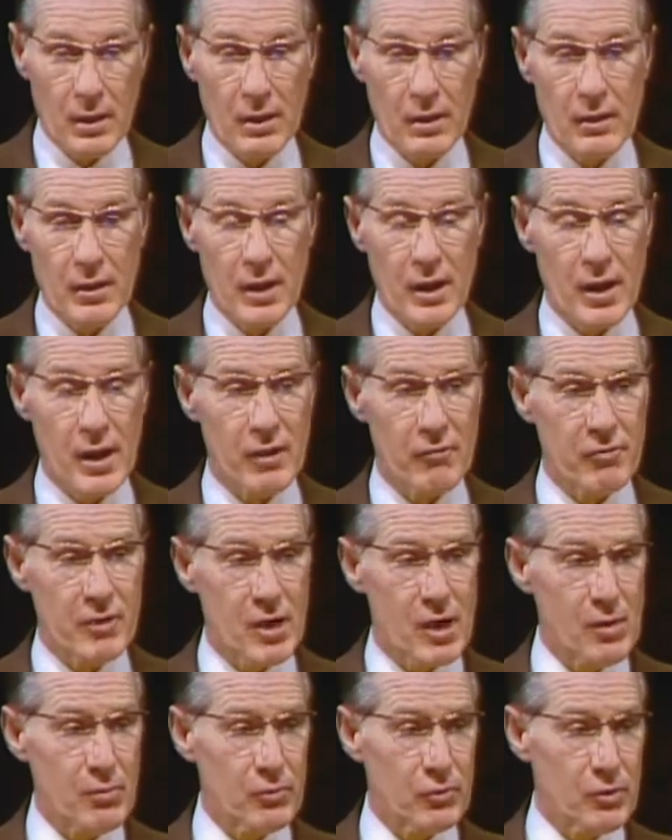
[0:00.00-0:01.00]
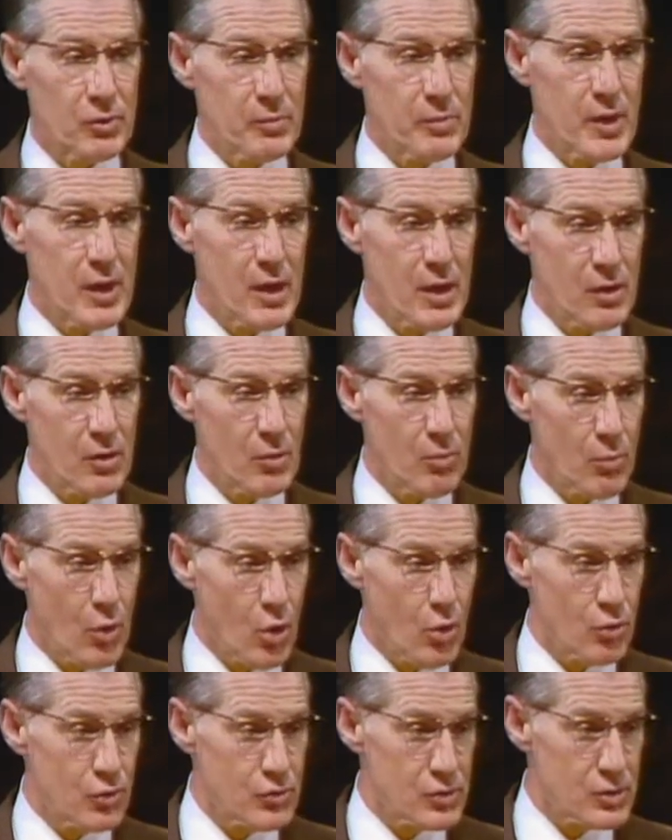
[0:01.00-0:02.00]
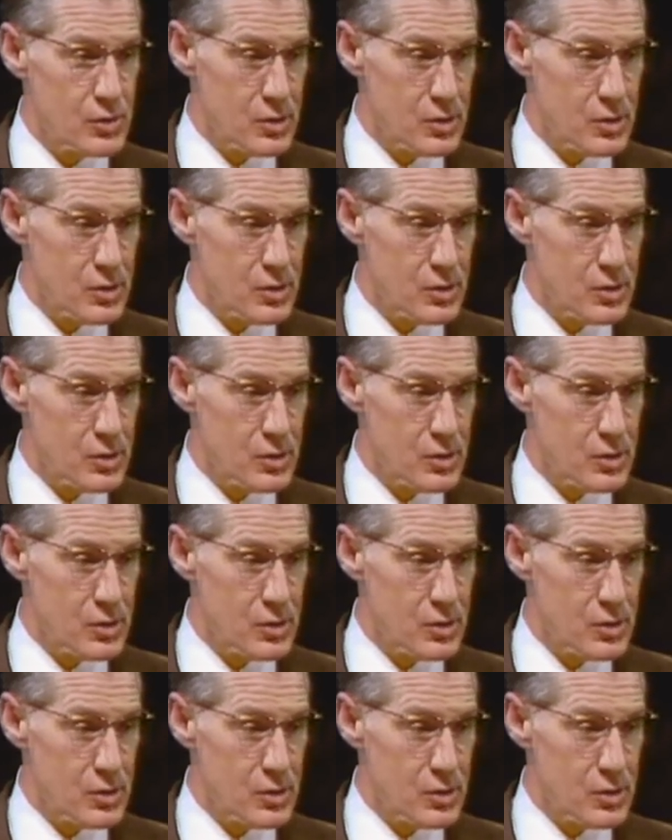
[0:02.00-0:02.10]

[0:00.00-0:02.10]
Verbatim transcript: there have come to me the most